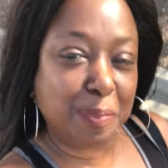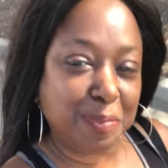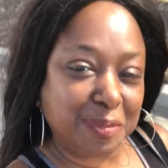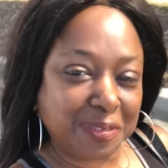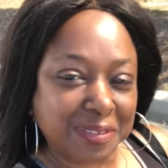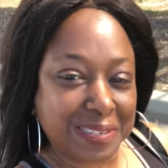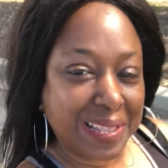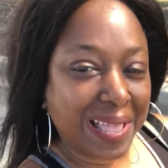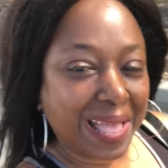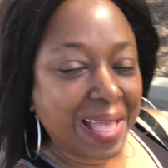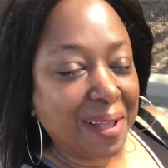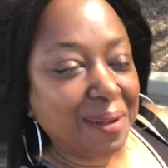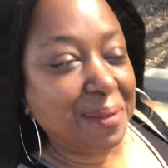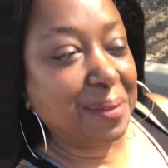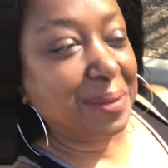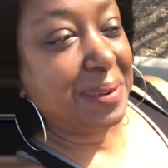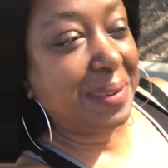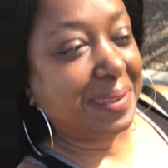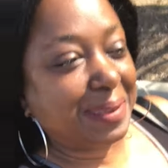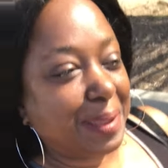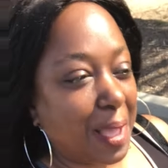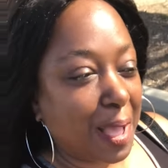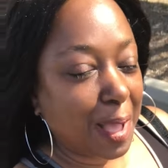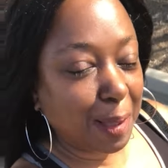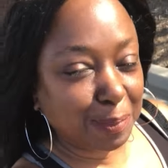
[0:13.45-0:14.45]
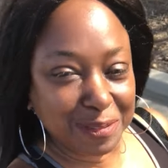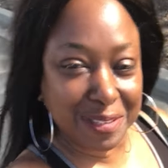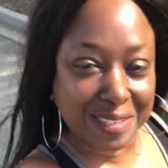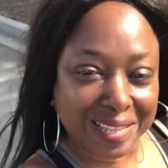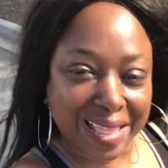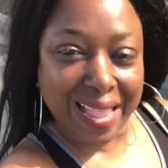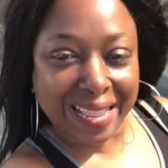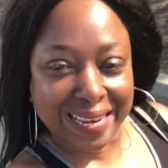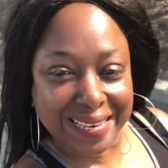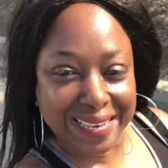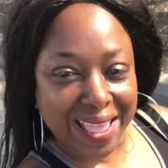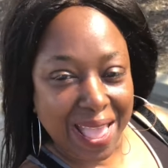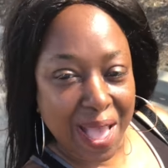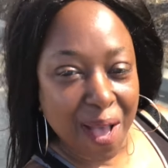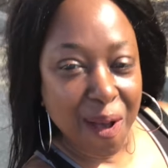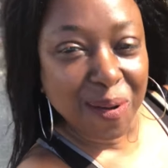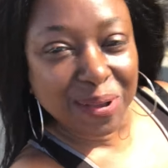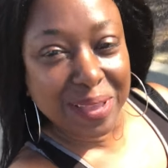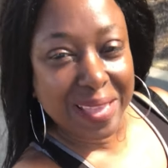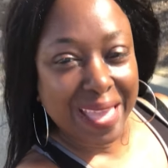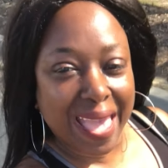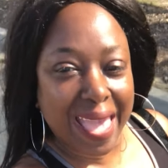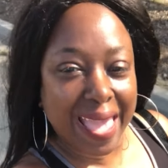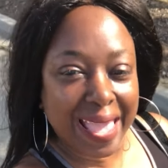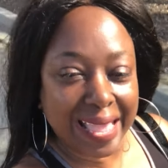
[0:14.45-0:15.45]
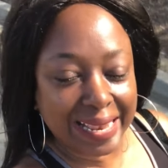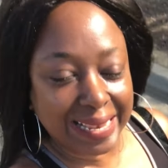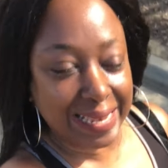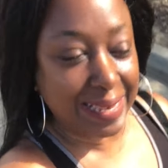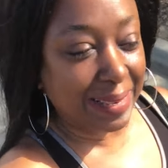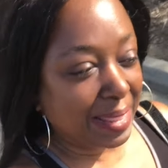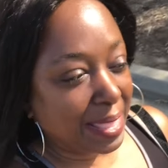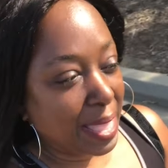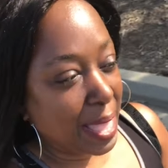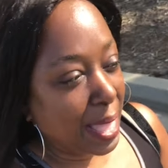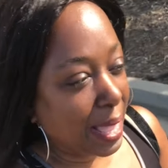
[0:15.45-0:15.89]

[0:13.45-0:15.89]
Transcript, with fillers: upside, upside down cake,